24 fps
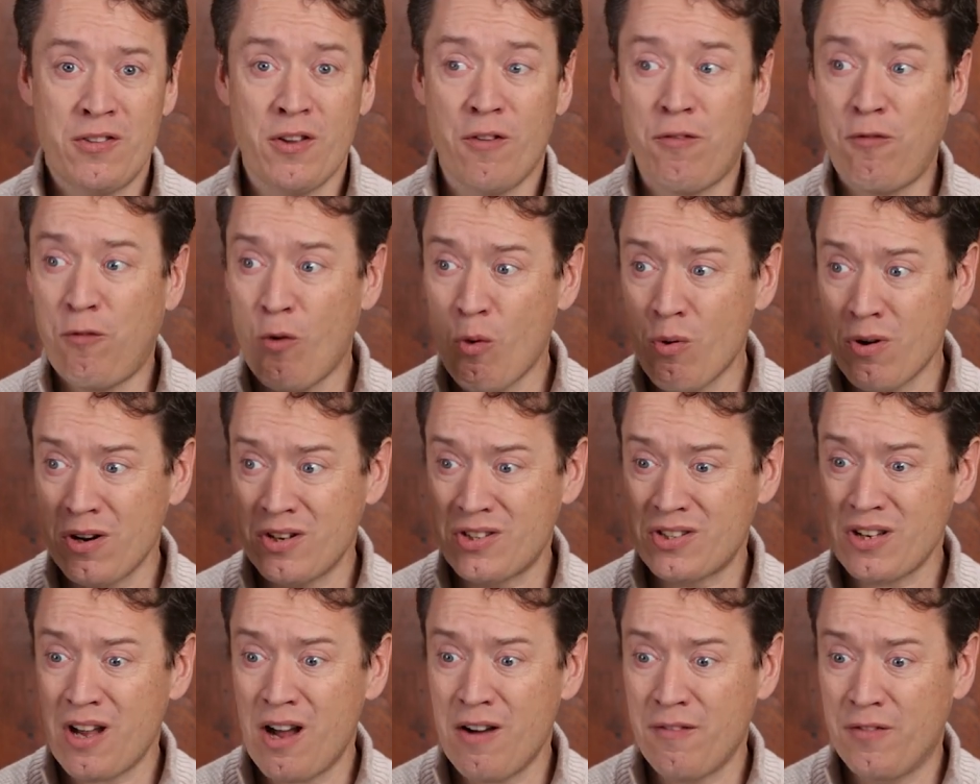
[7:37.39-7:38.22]
The
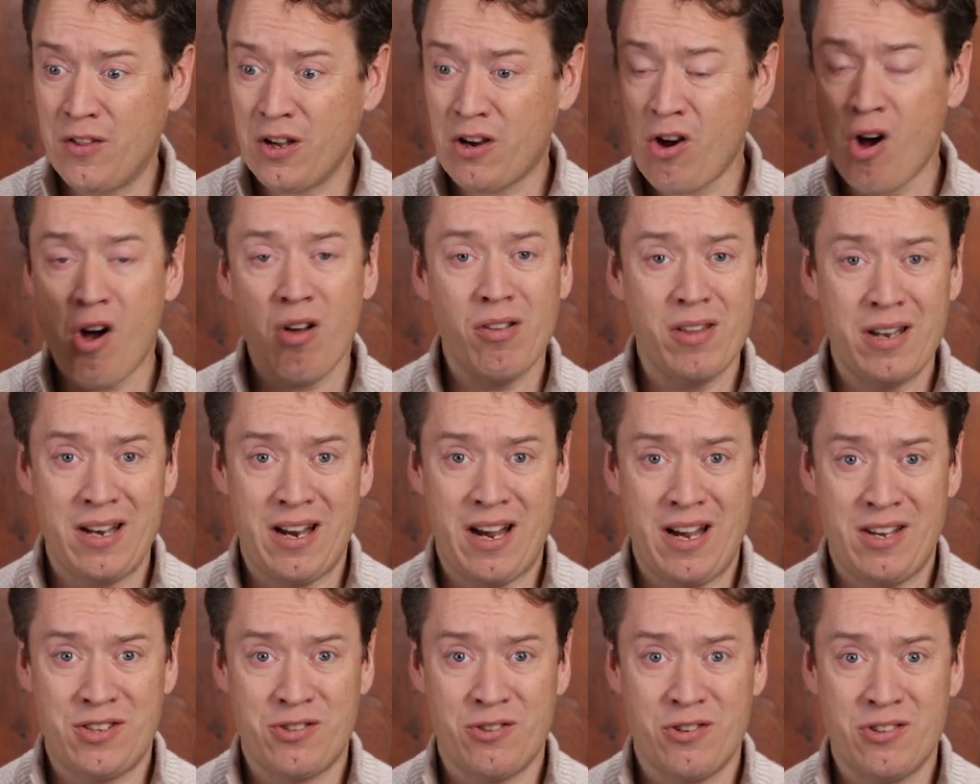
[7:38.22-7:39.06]
force of the
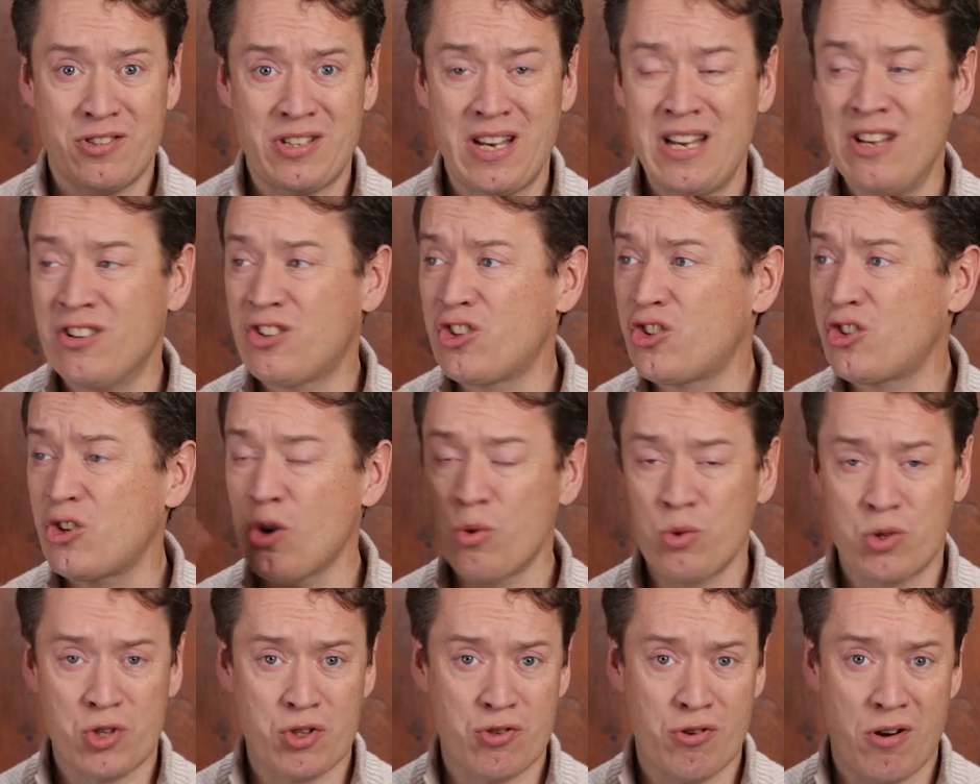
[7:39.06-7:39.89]
colonizers is
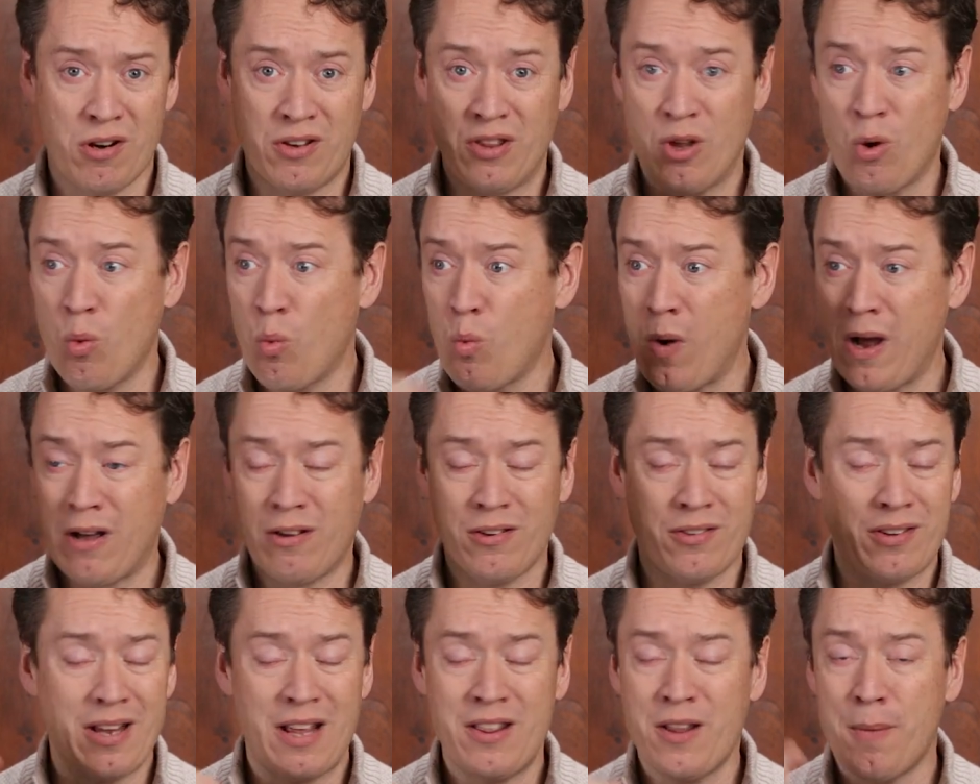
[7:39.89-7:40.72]
so strong. The
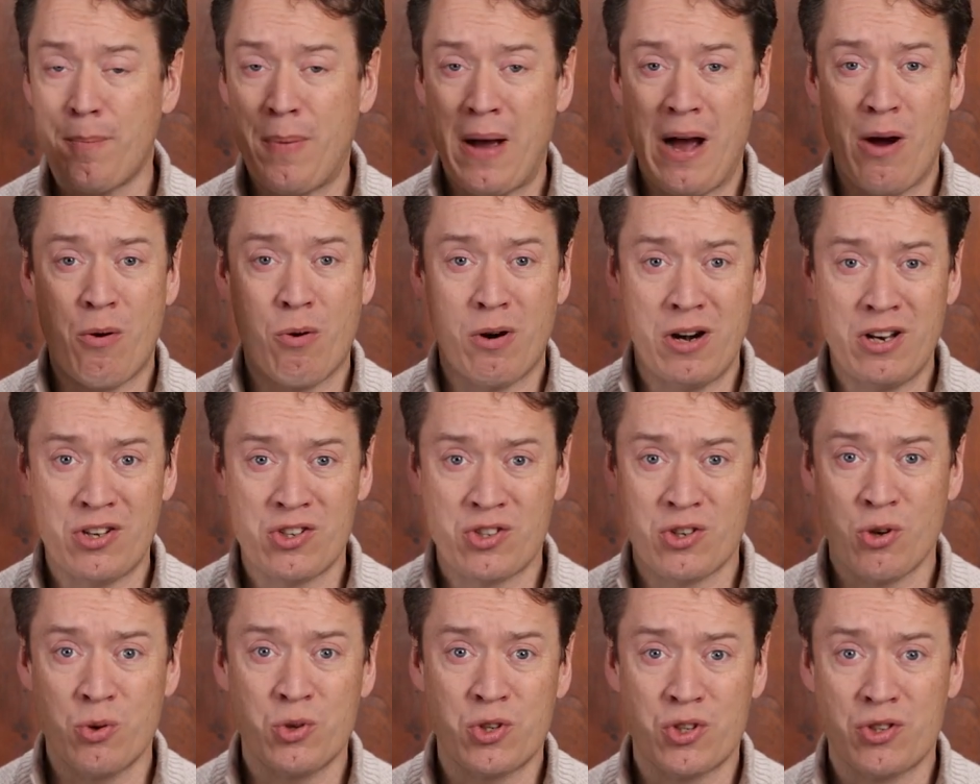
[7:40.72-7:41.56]
wealth and the power
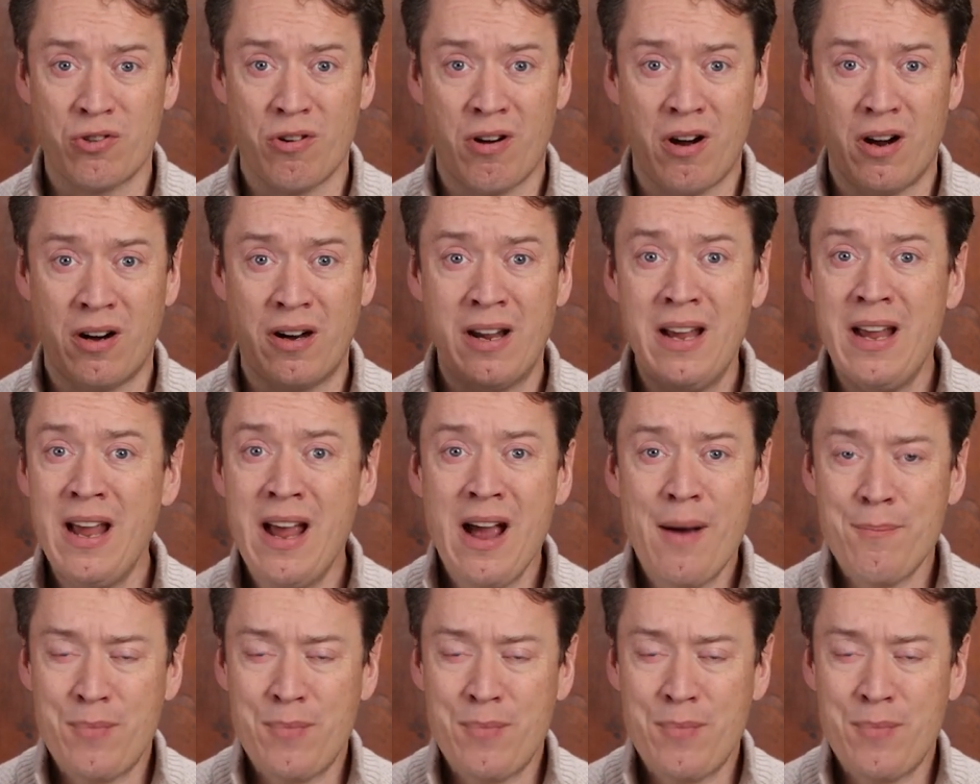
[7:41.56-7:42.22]
is so strong.